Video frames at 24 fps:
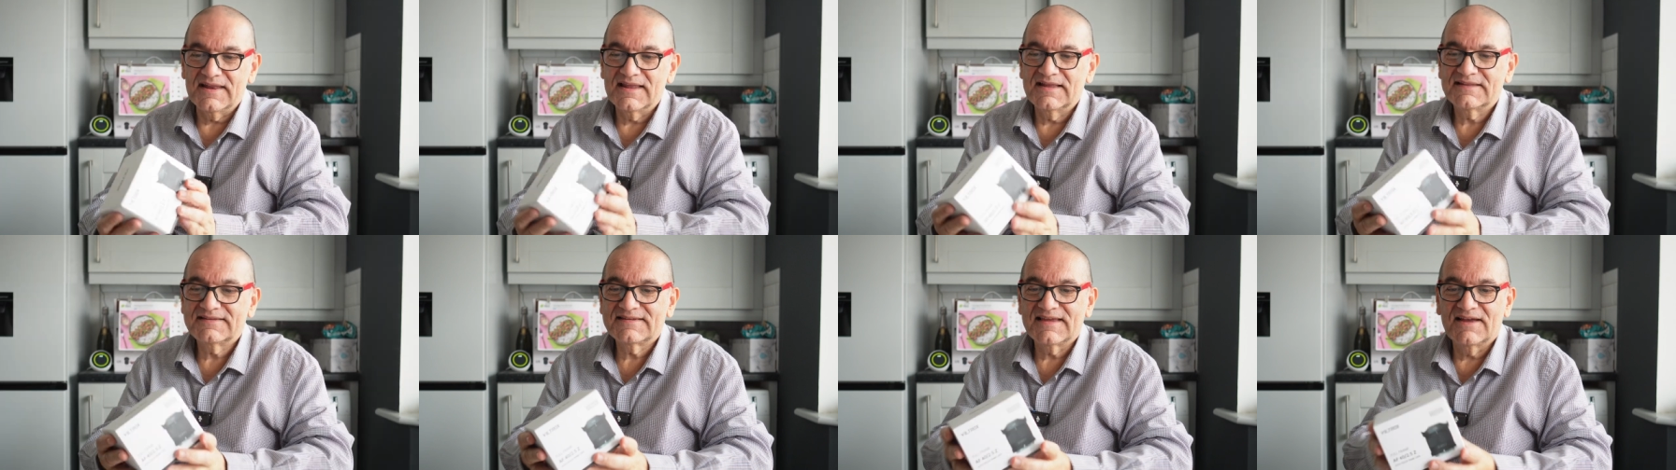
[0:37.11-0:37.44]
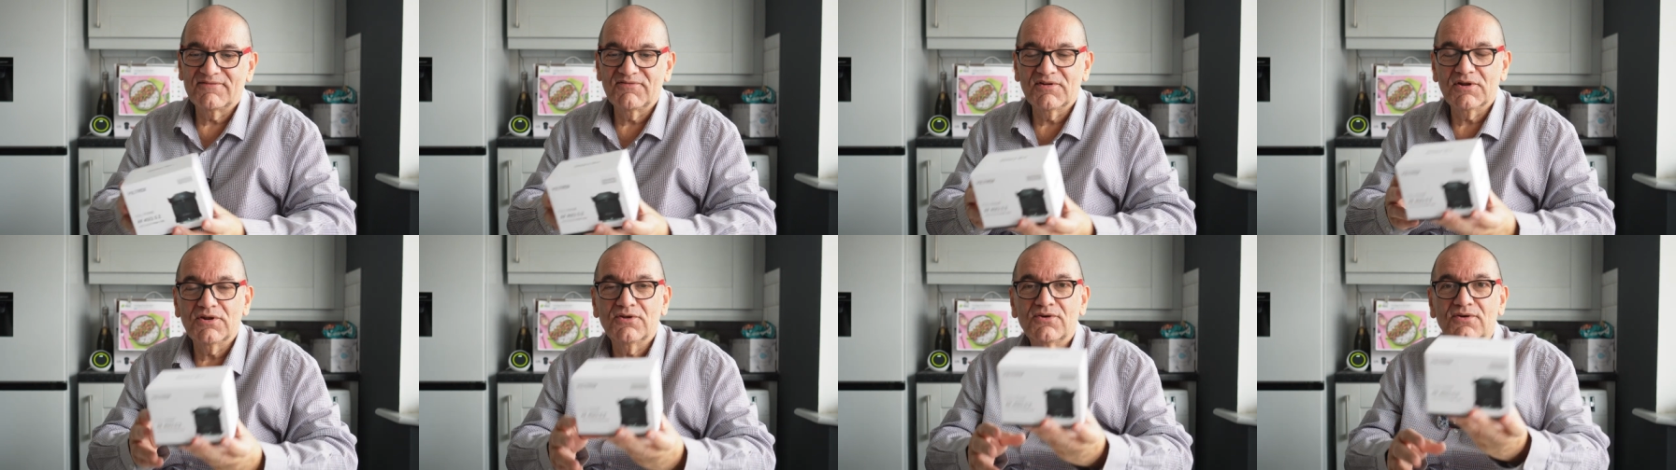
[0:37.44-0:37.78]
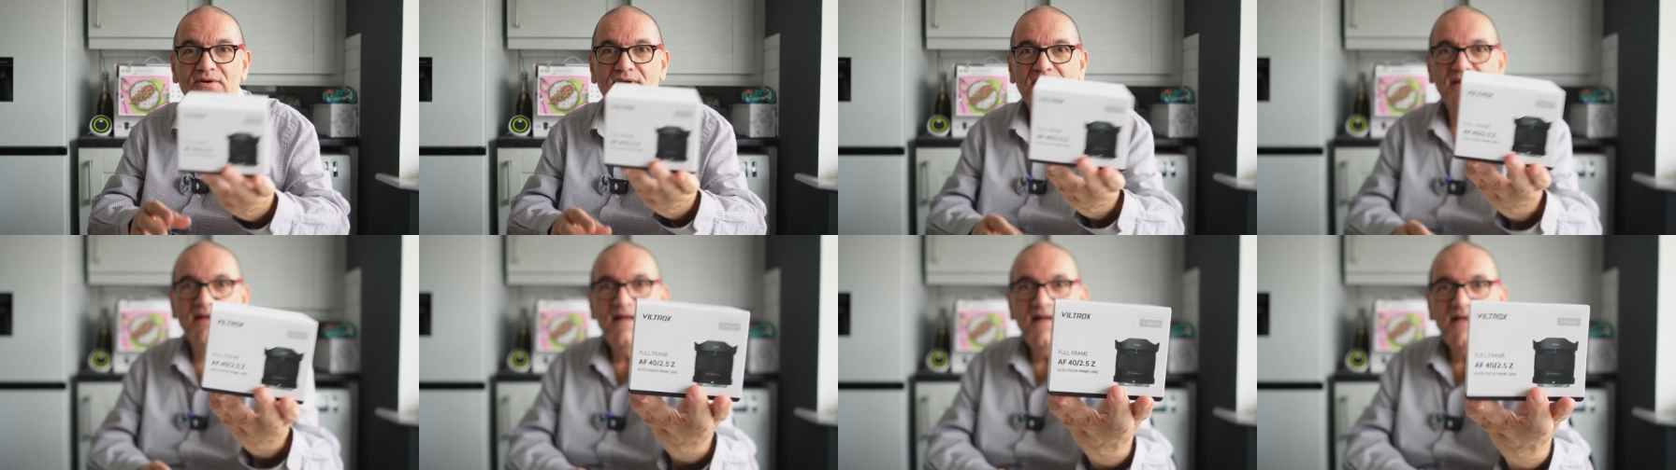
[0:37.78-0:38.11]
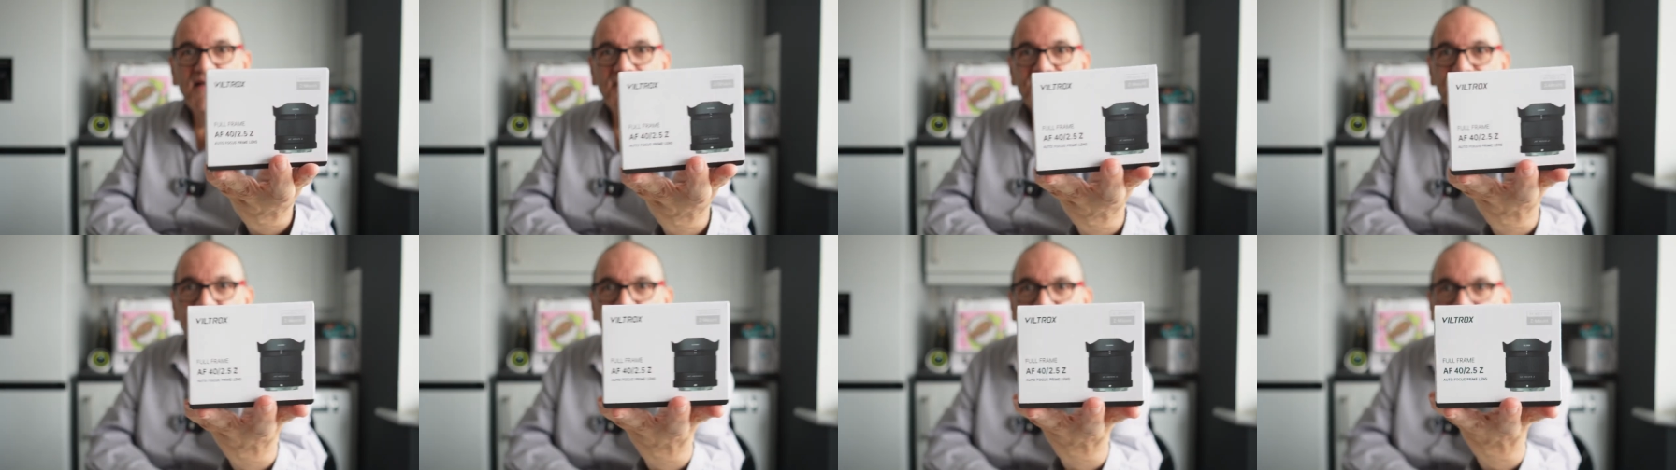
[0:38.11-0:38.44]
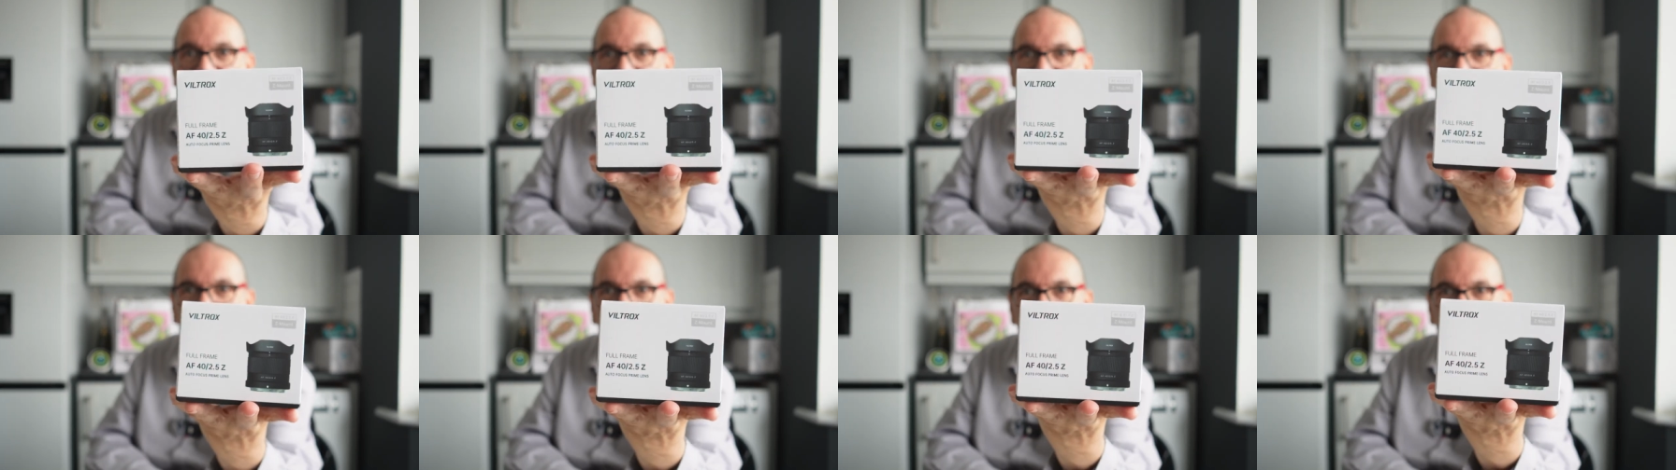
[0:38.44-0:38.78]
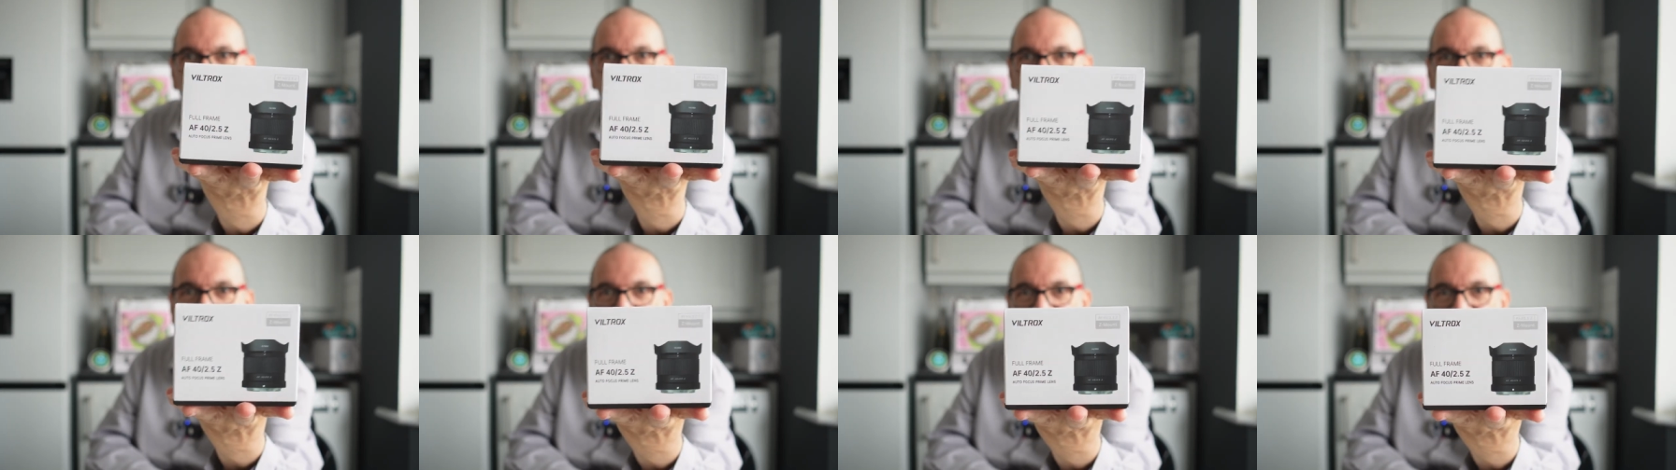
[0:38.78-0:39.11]
let's have a look. So that's a
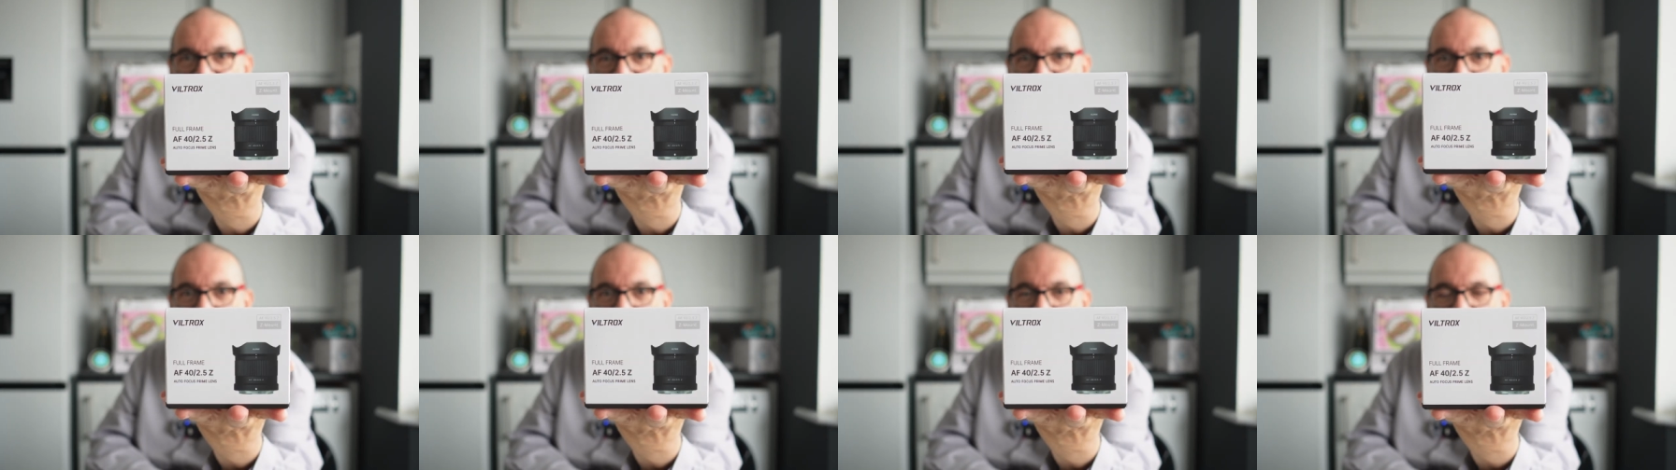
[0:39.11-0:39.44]
really tiny